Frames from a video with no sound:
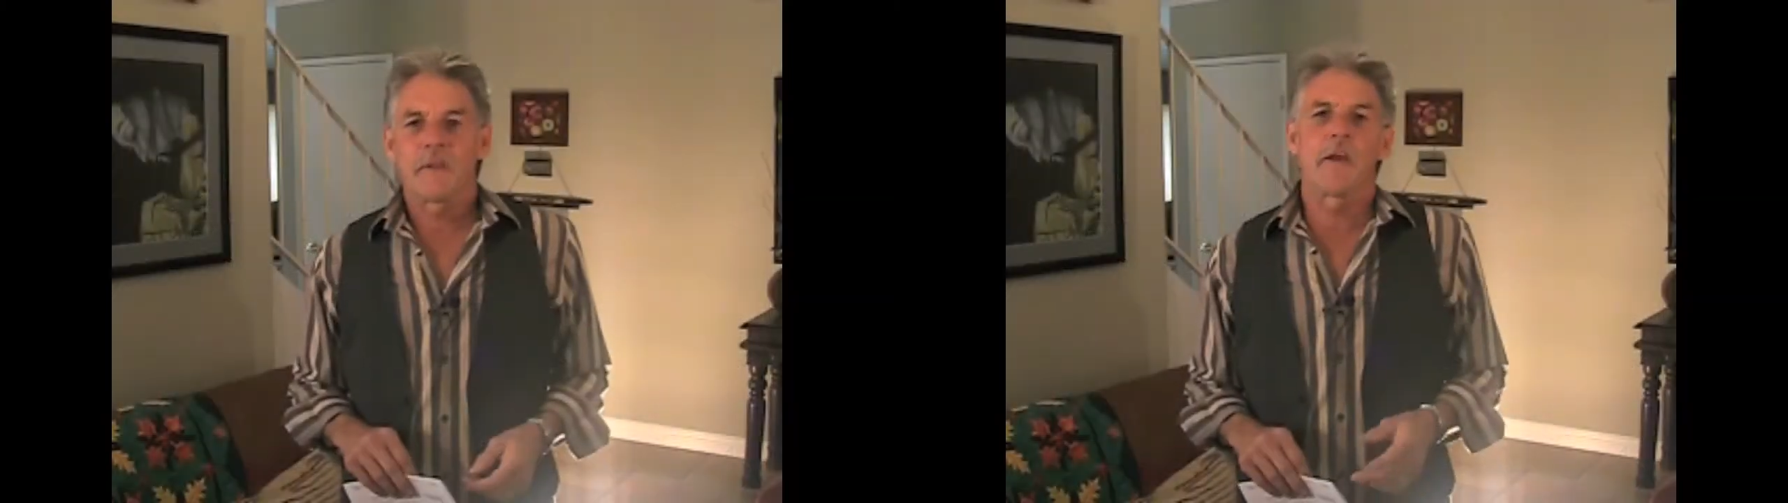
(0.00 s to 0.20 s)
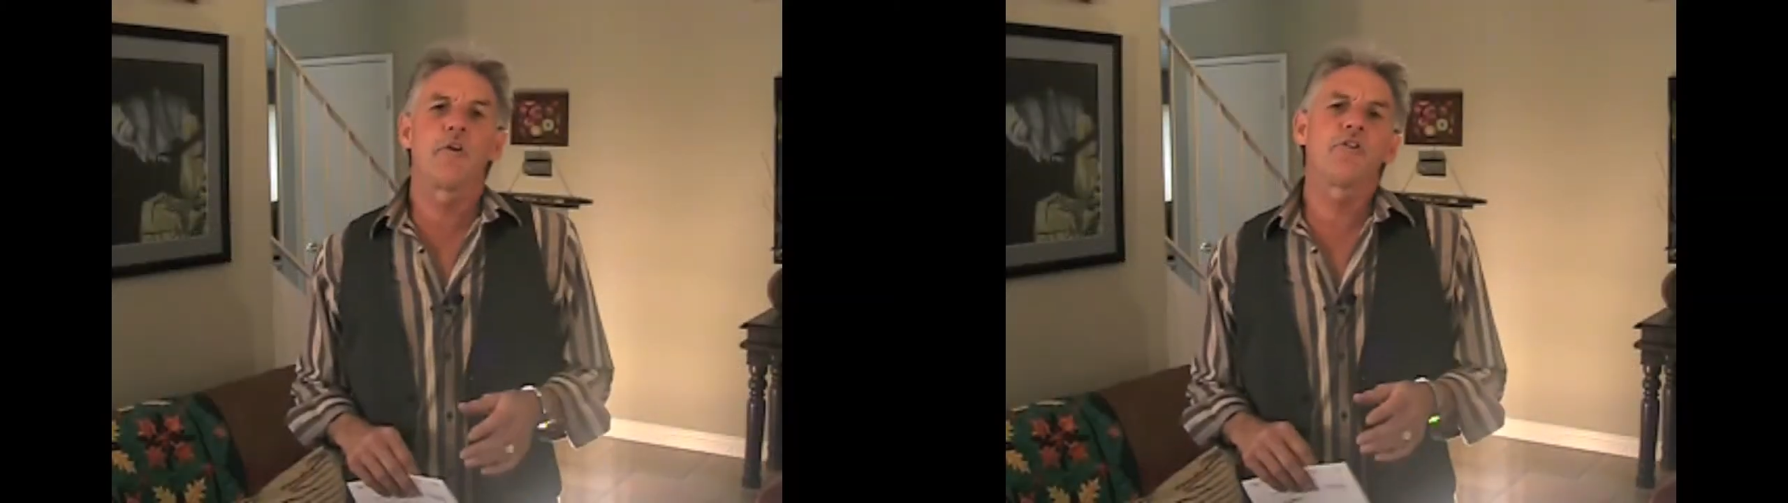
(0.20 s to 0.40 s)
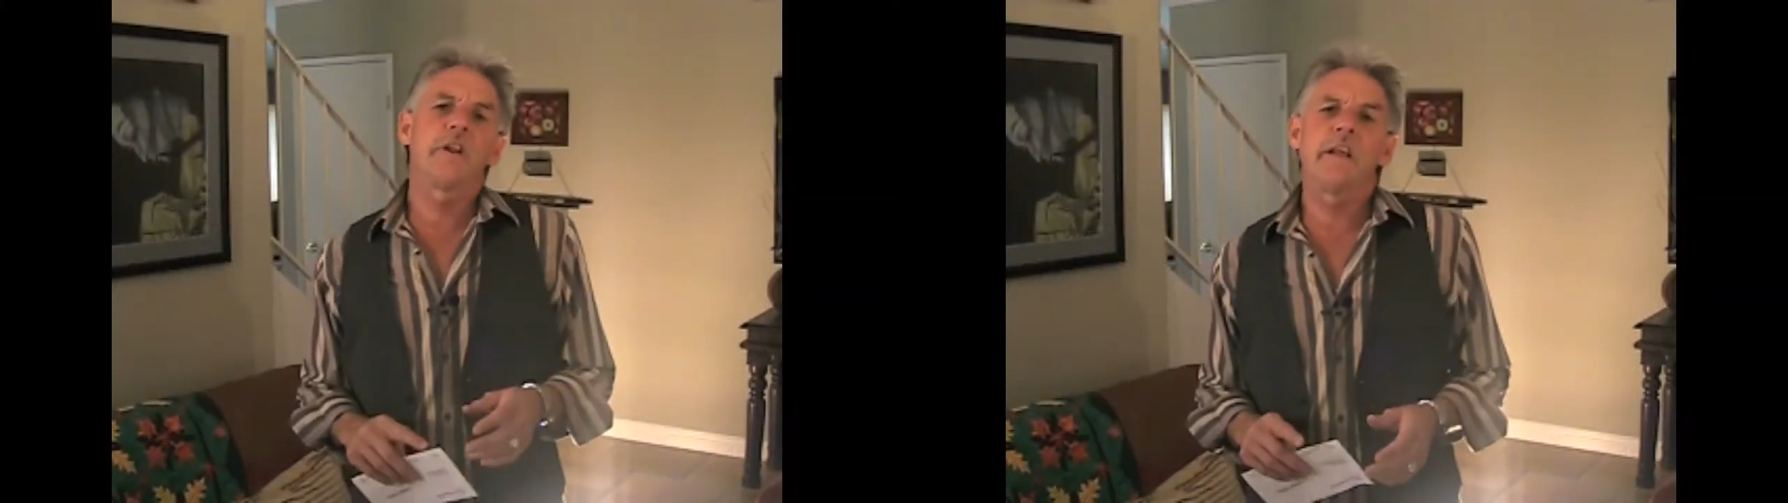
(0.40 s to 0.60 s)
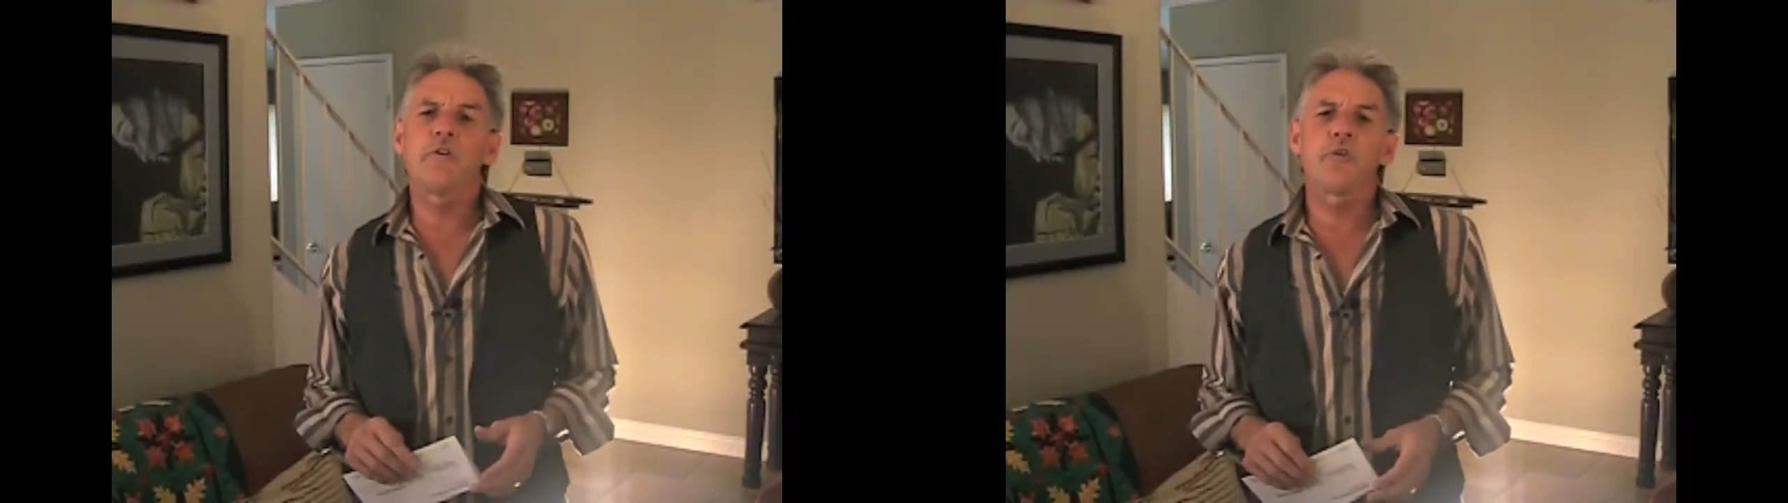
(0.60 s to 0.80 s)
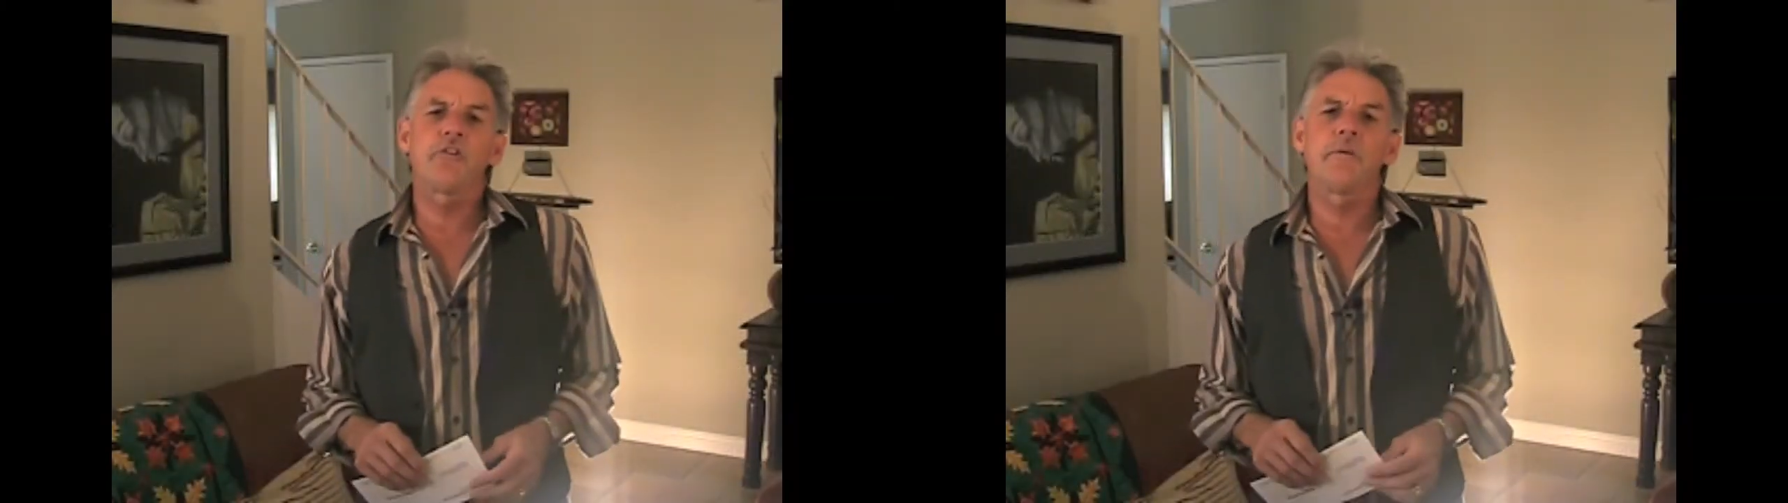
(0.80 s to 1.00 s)
Here's an
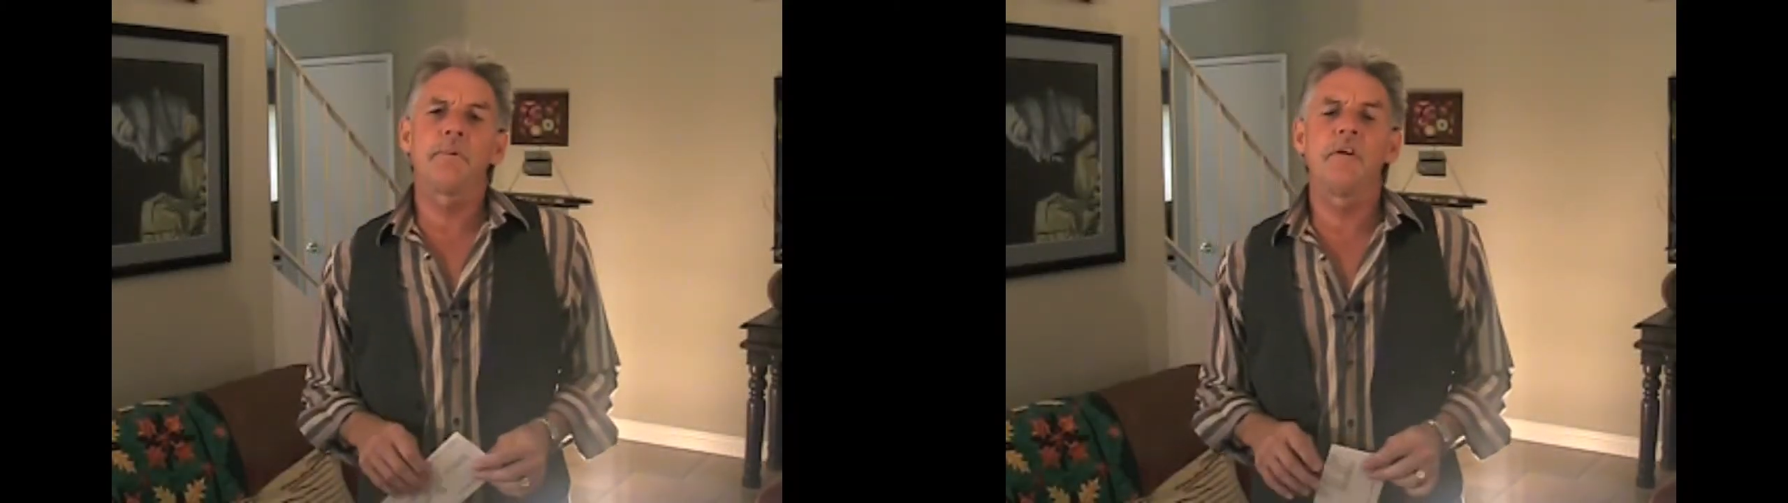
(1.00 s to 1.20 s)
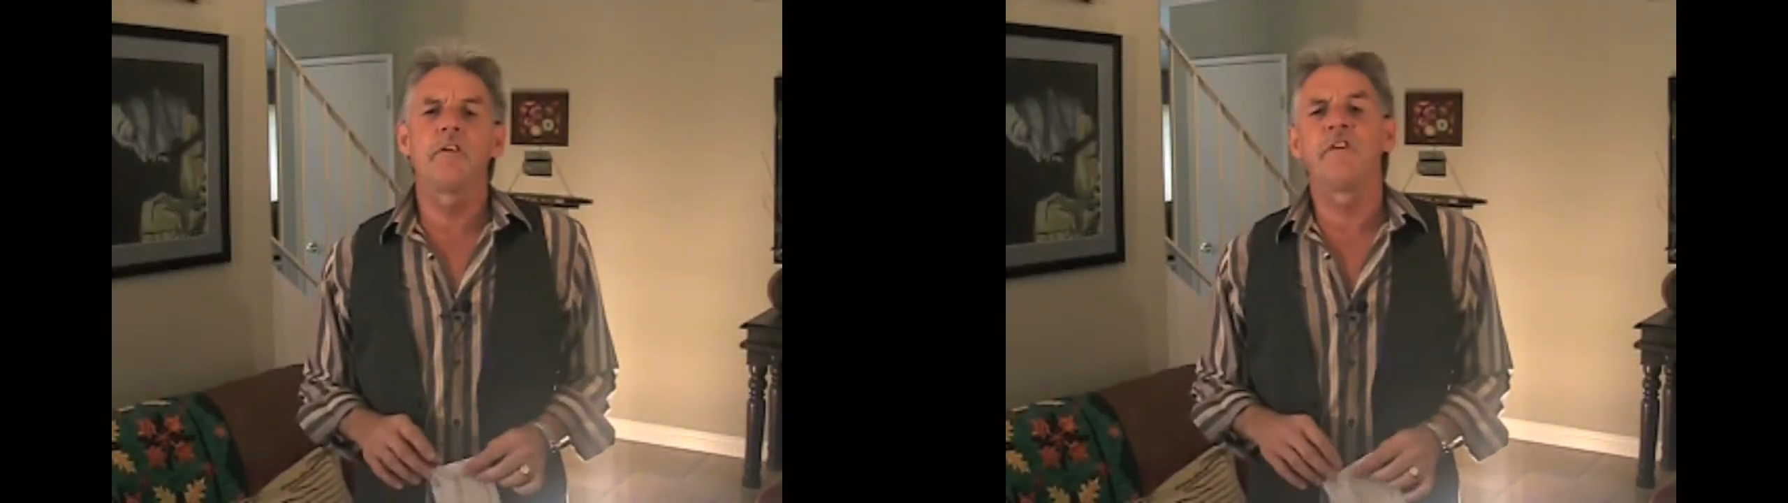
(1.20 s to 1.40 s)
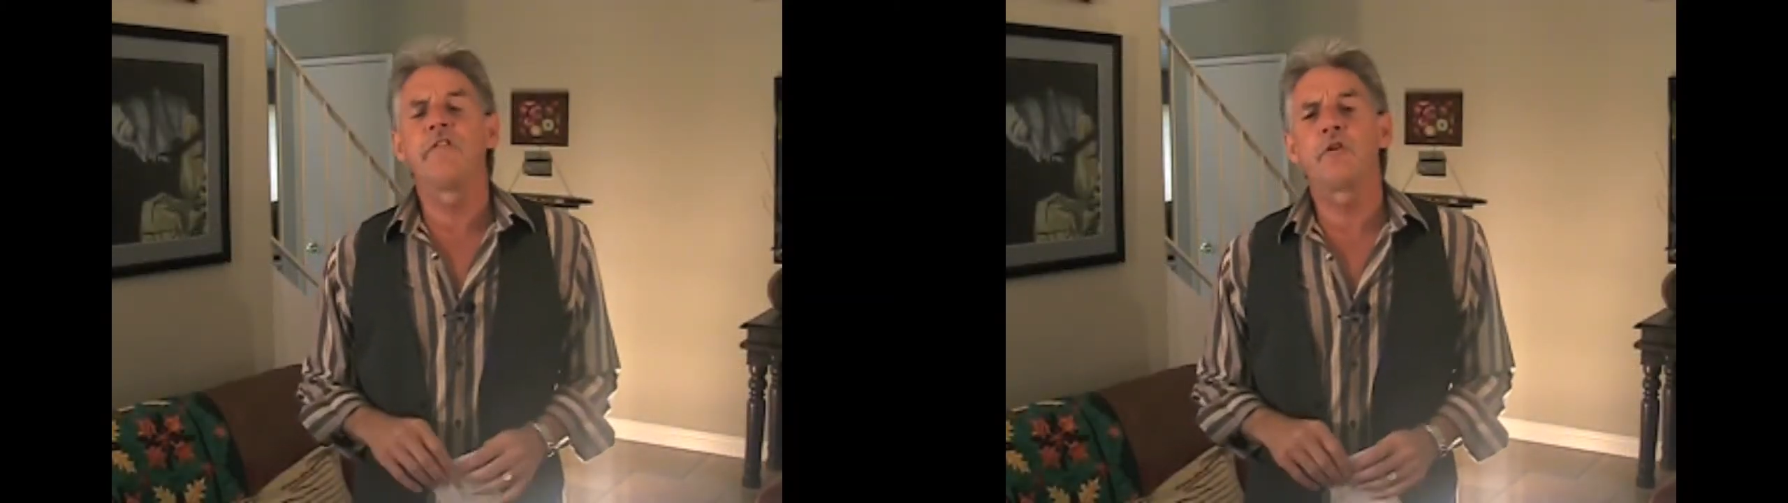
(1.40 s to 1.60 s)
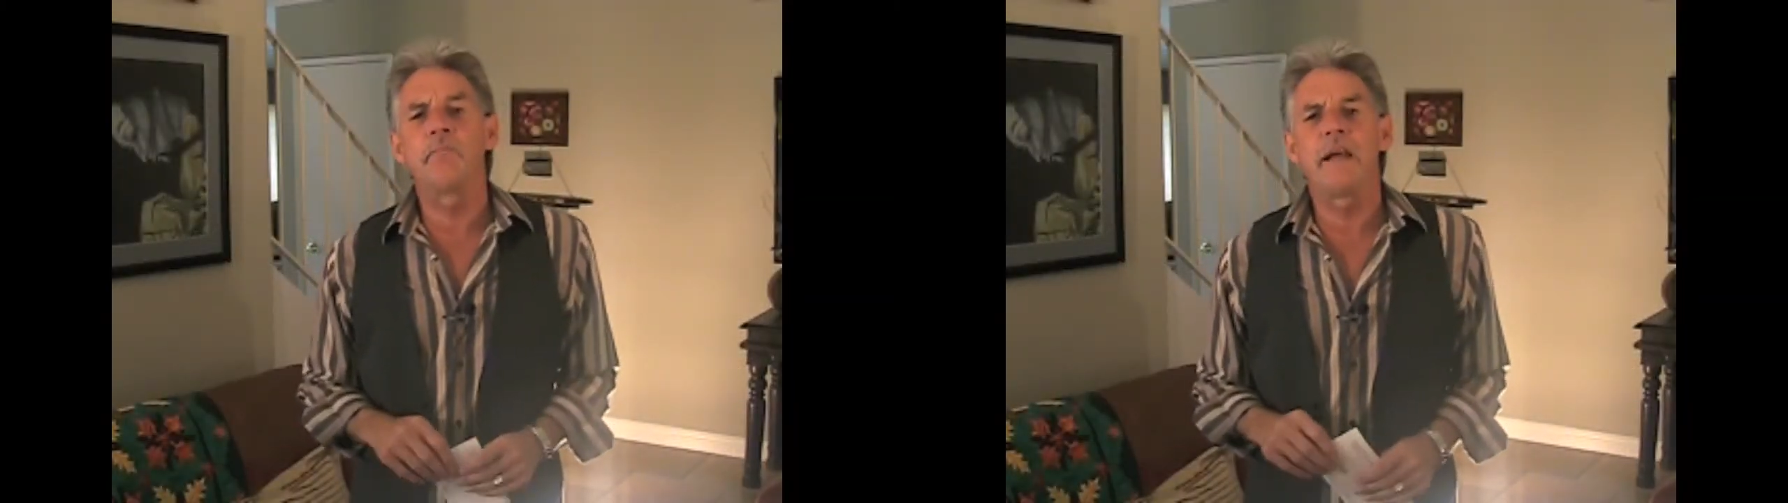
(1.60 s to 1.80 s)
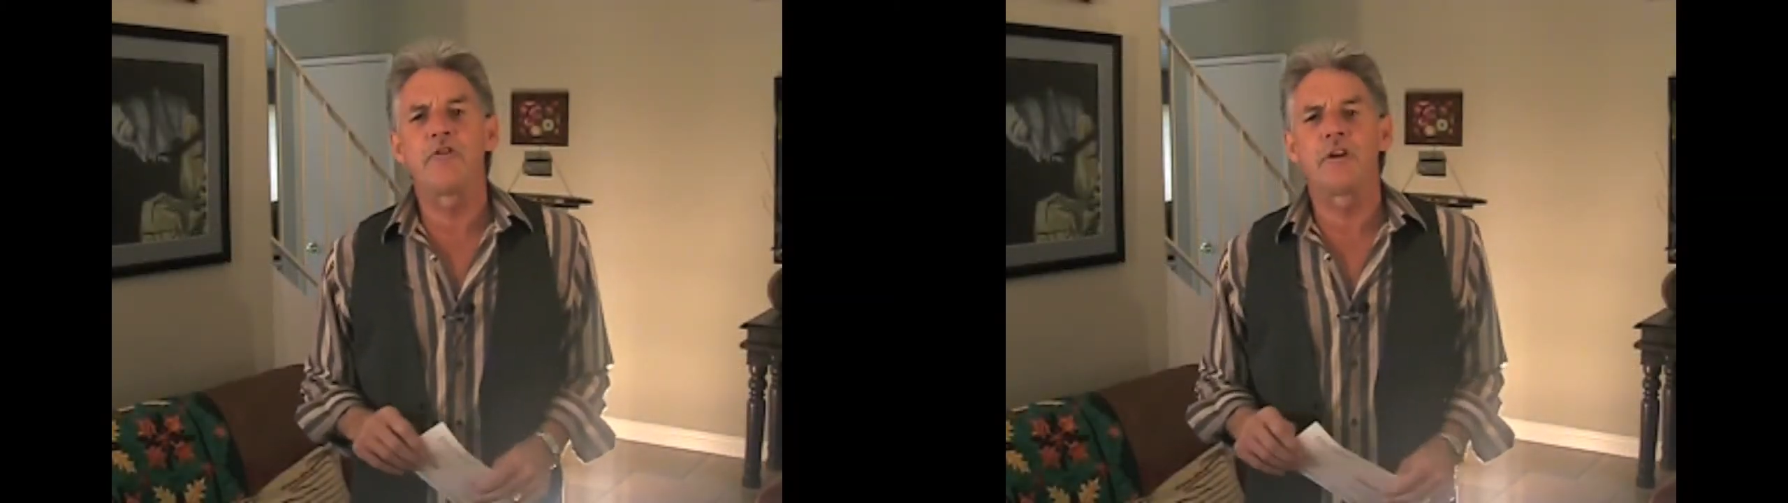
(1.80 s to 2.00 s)
interesting piece of
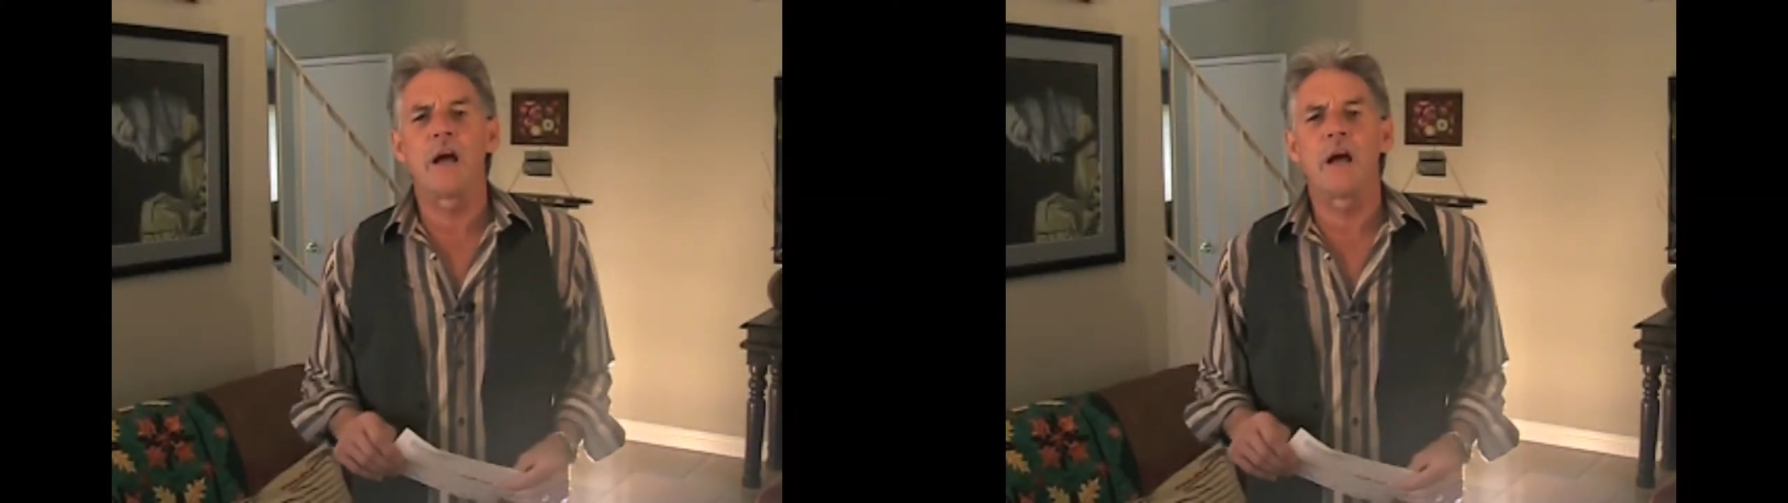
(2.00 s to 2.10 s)
information.